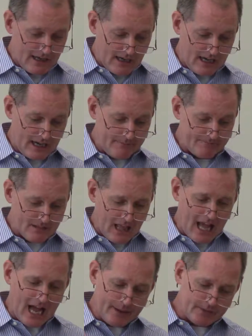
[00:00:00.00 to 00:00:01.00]

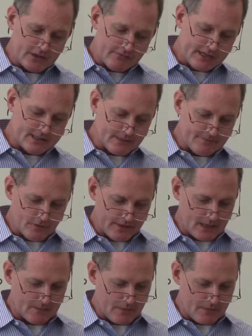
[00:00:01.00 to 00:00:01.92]
I'm going to raise up for them